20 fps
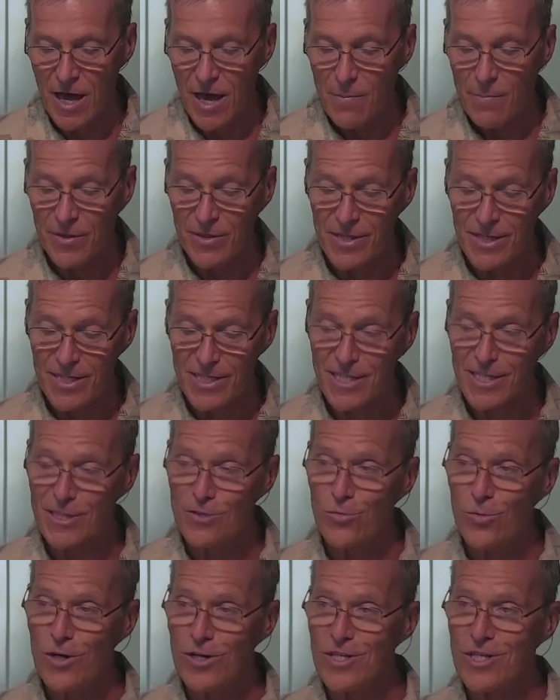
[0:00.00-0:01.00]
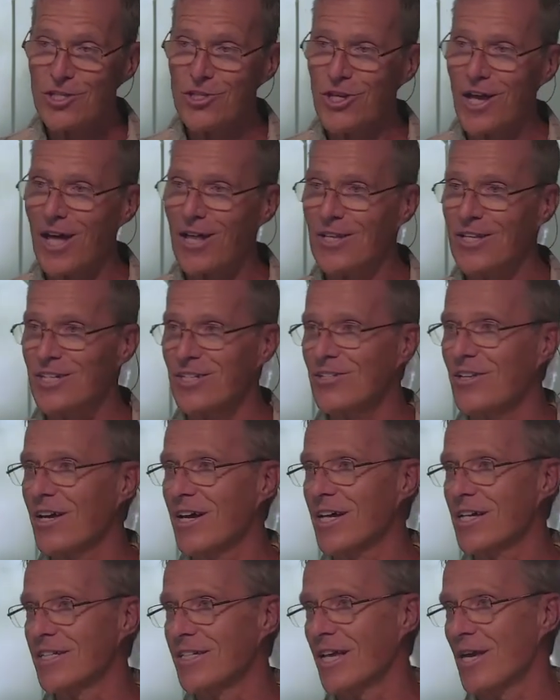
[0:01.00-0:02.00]
But this is where the challenge
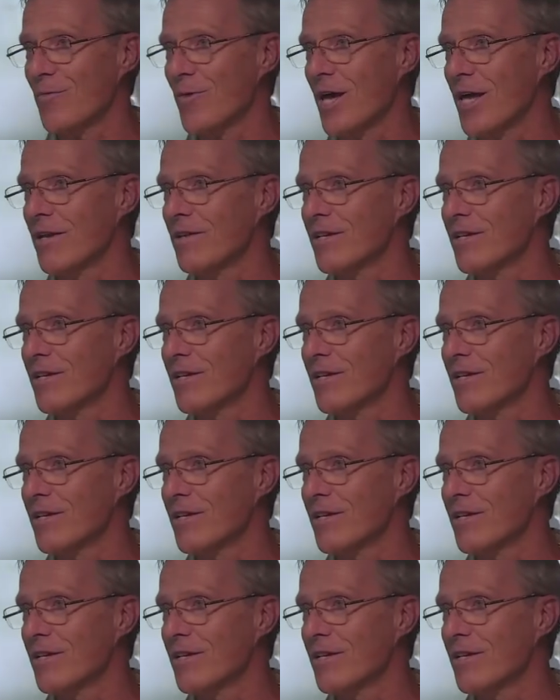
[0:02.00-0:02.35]
lies, amen?